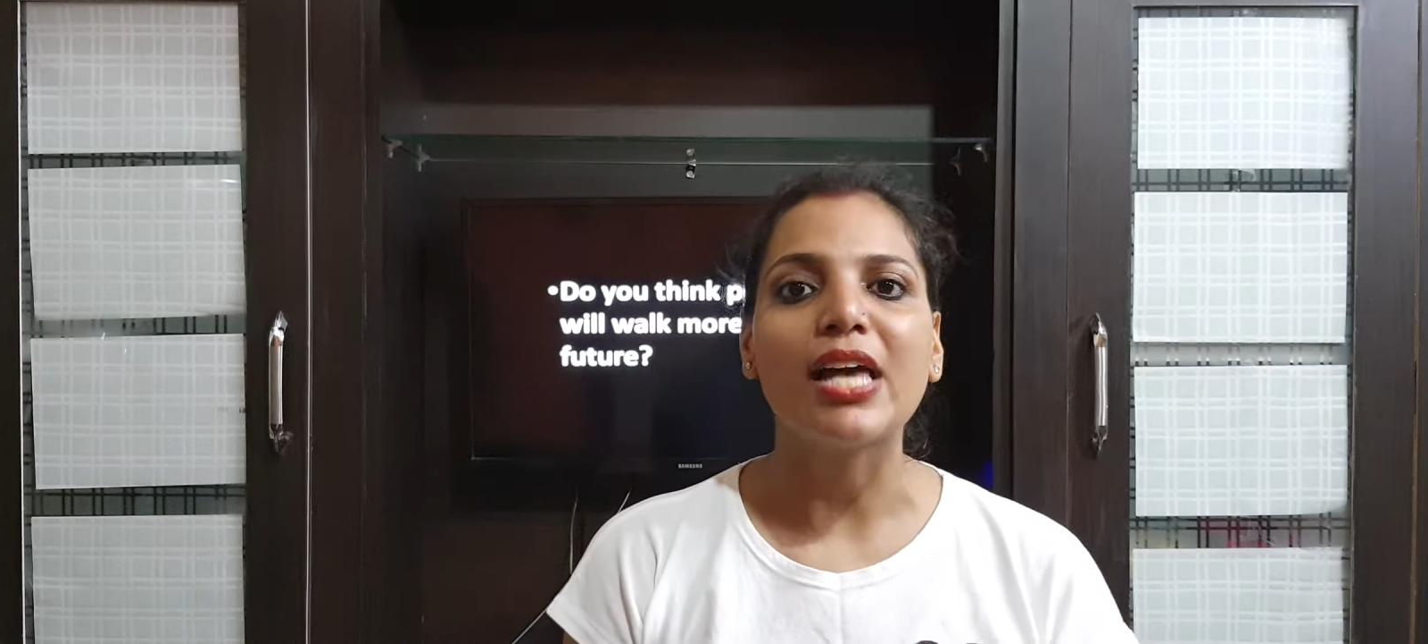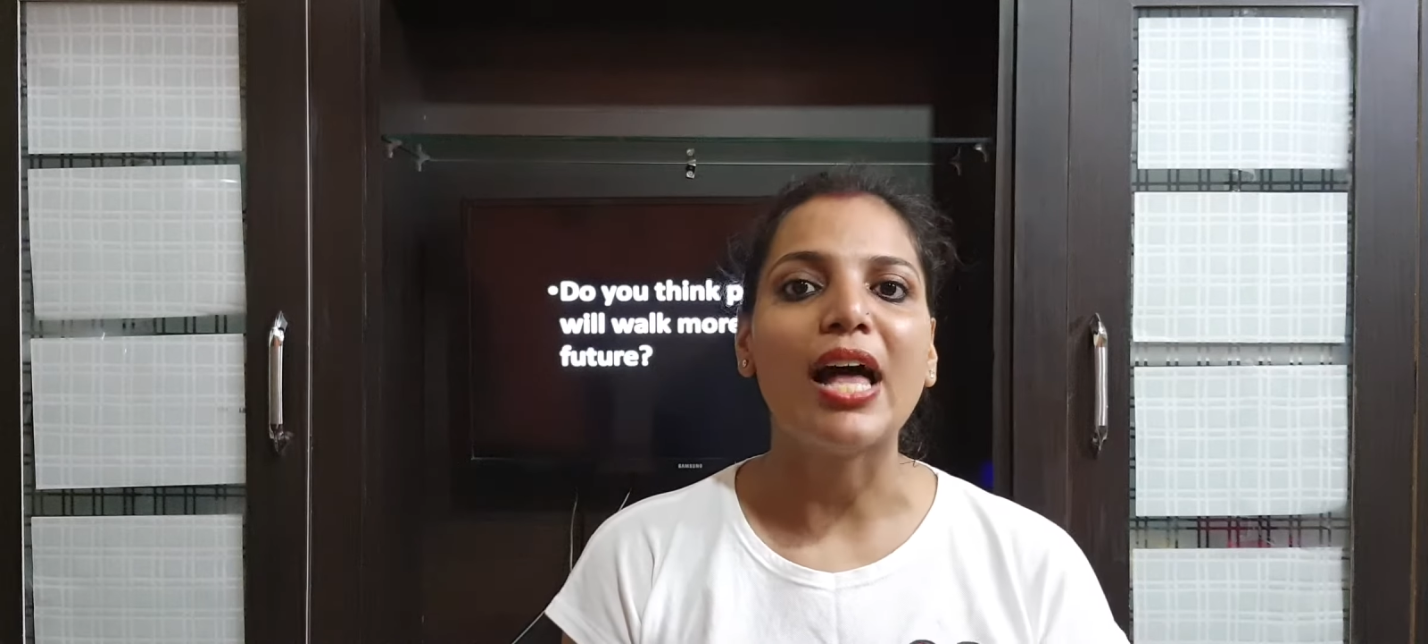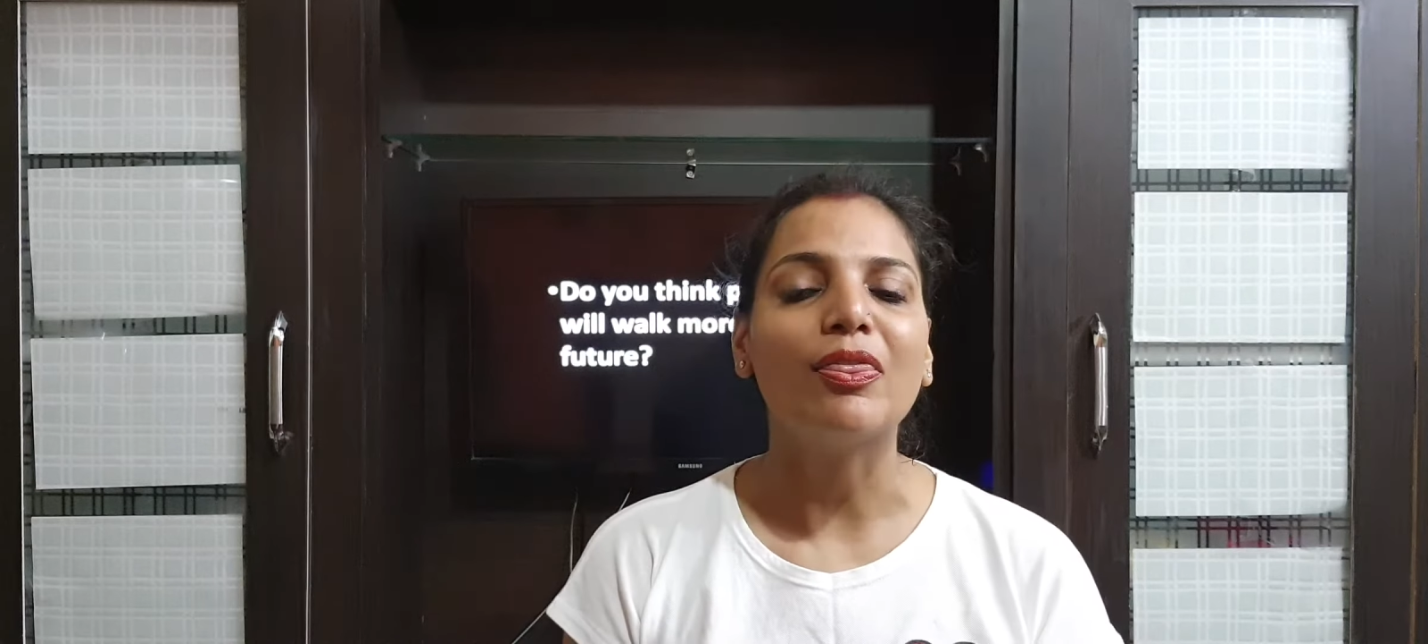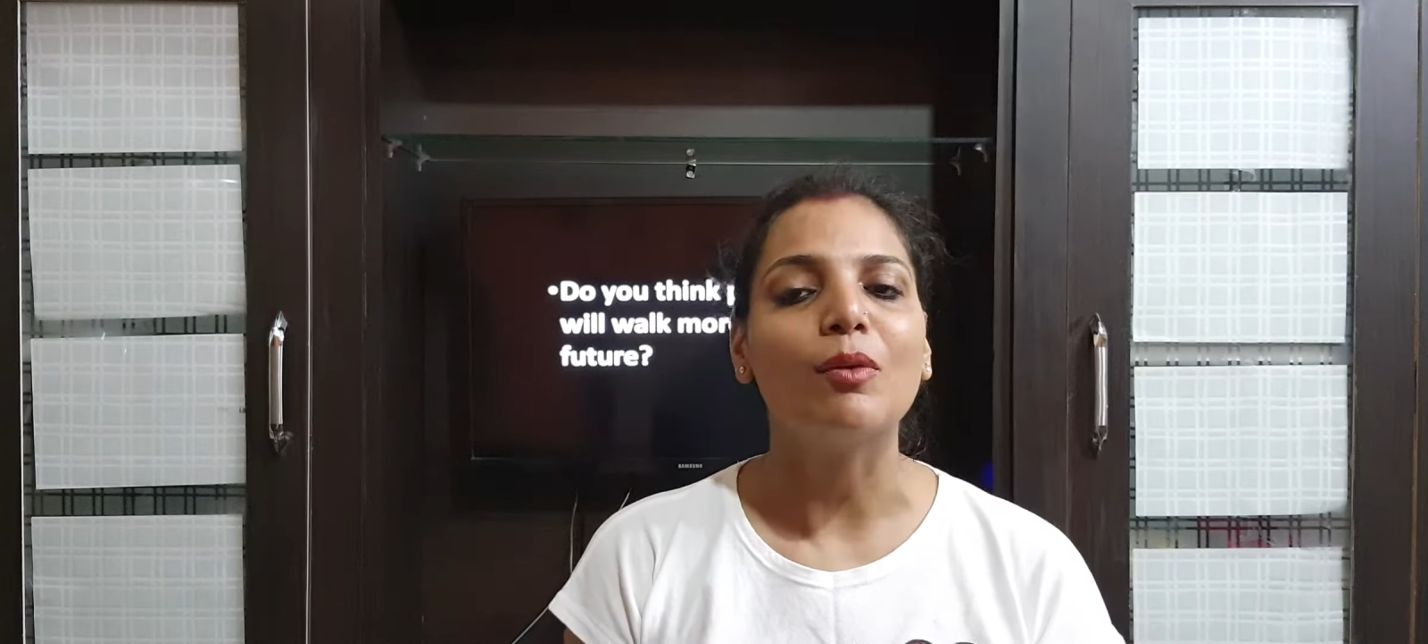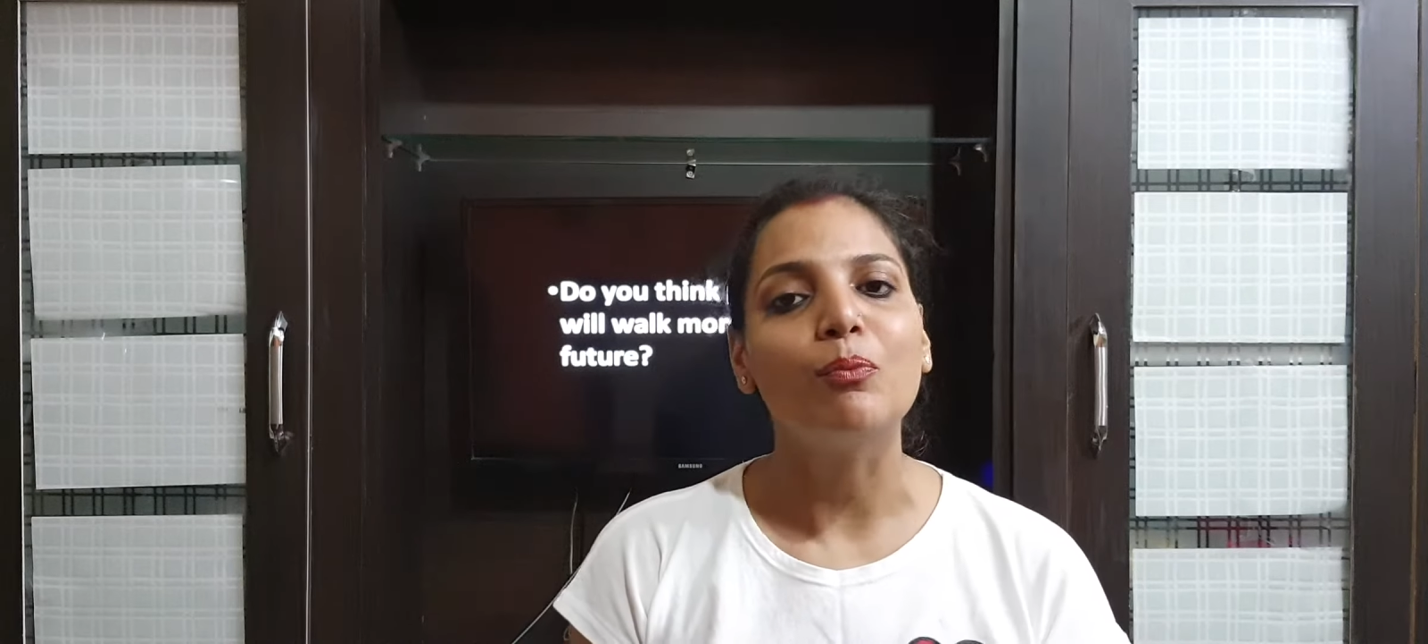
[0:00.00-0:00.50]

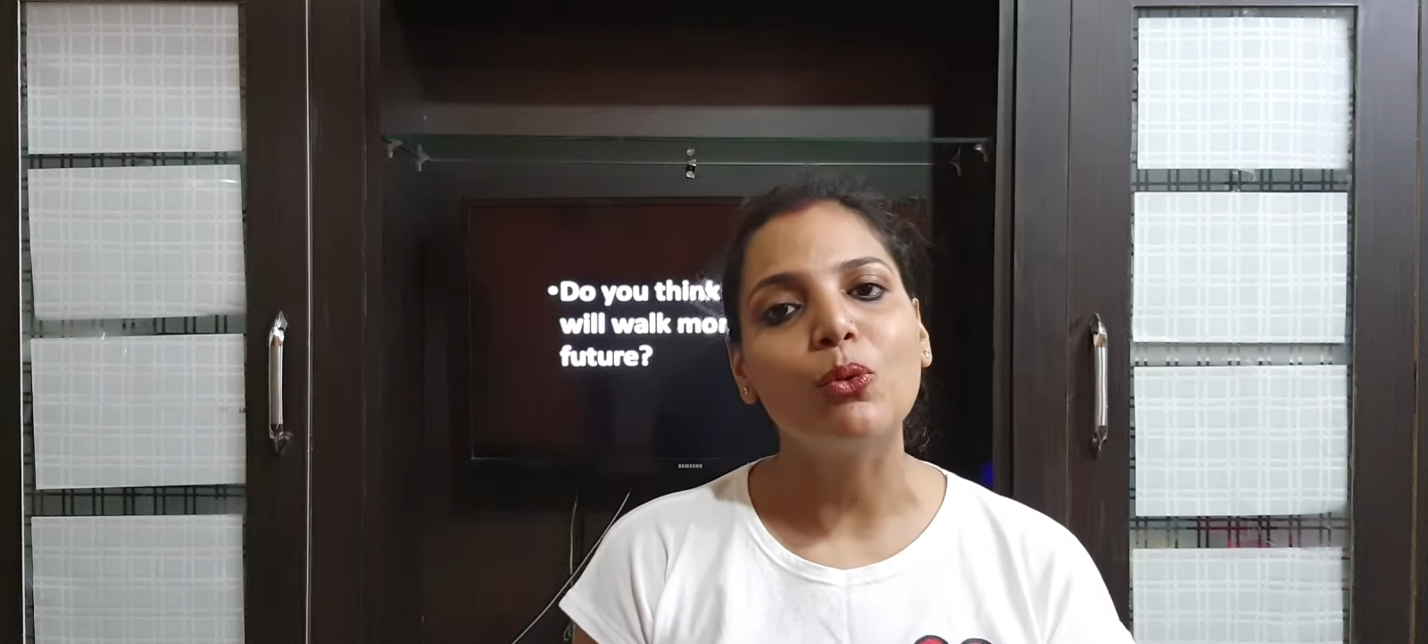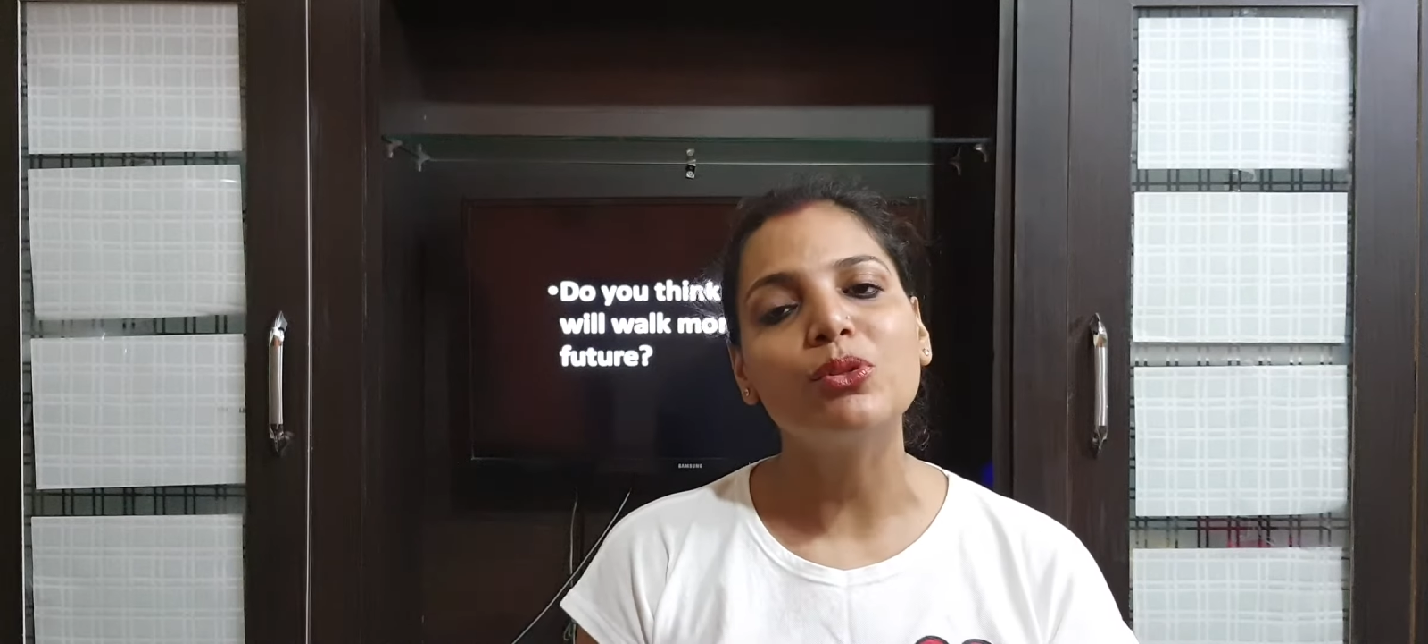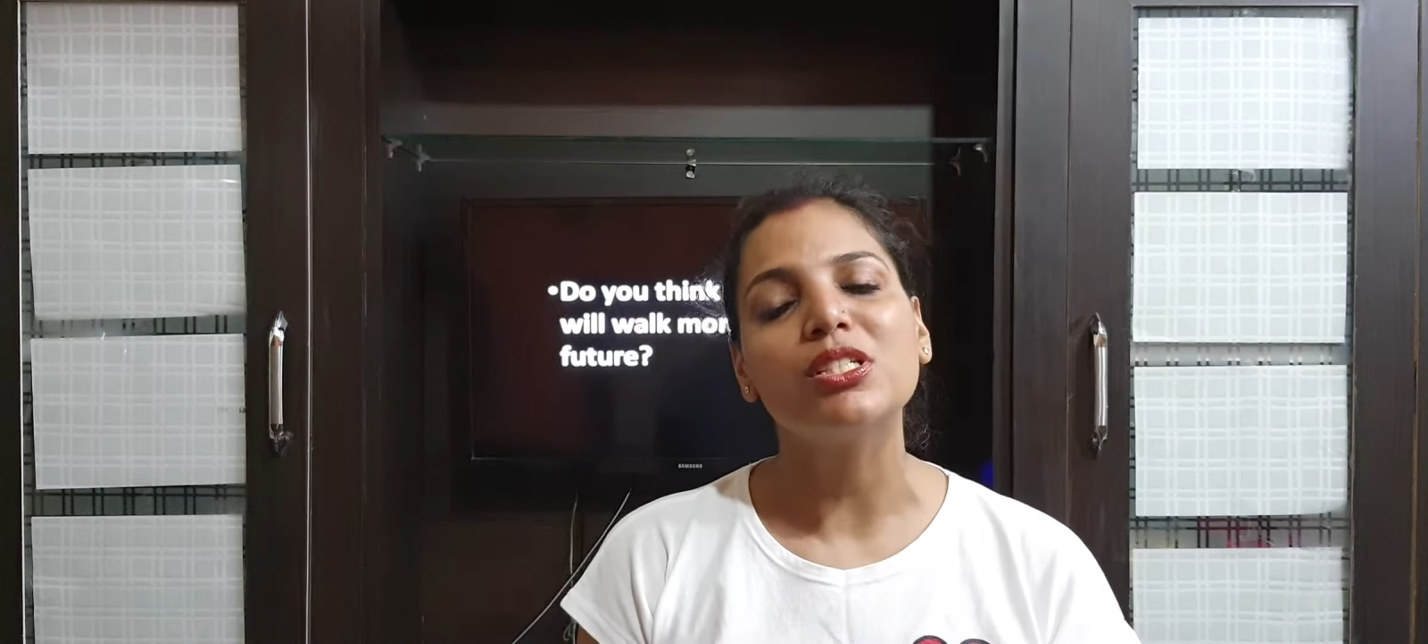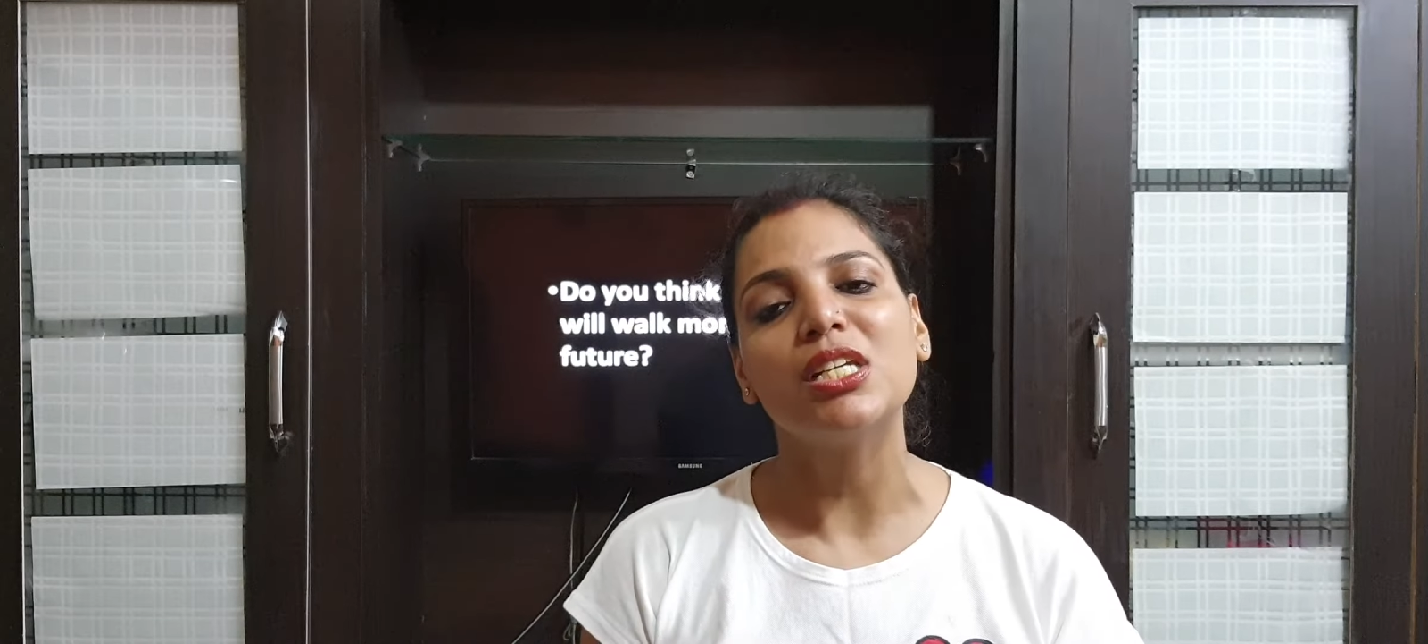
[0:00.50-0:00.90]
and the most